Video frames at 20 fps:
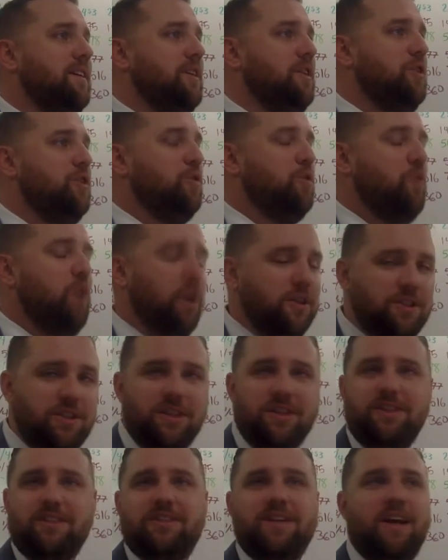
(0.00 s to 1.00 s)

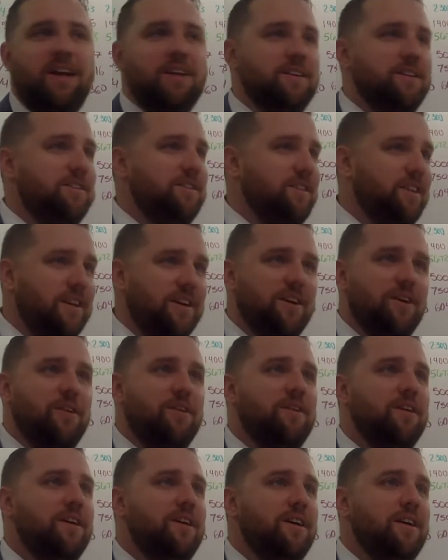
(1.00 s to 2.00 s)
crushing stainless
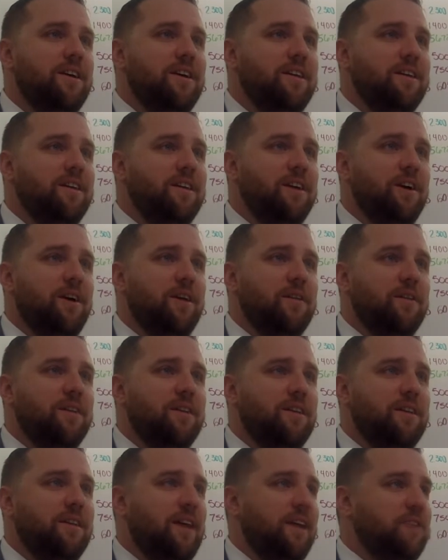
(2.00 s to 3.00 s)
steel, you know,
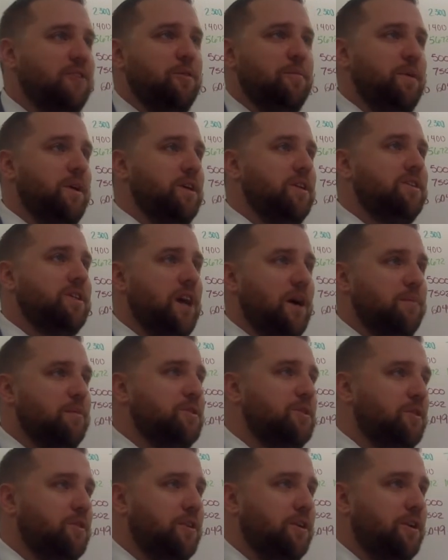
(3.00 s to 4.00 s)
that's your biggest
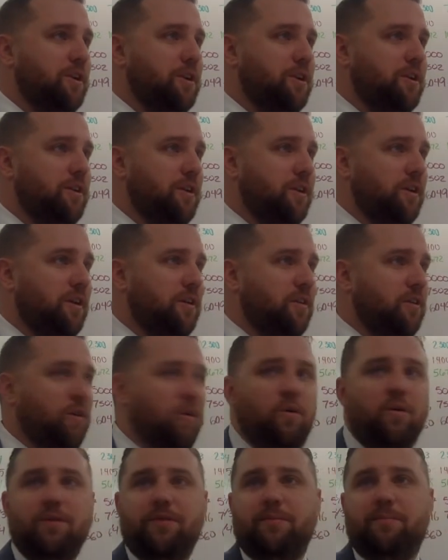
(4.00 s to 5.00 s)
opportunity on the
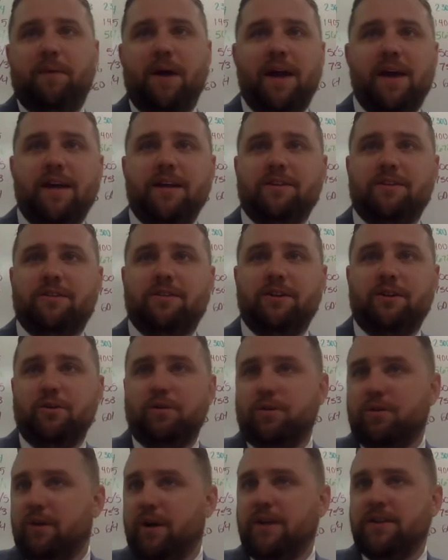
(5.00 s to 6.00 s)
whole page to
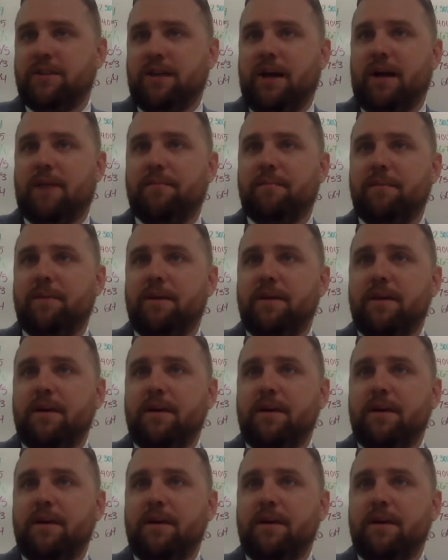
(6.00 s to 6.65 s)
do a great job.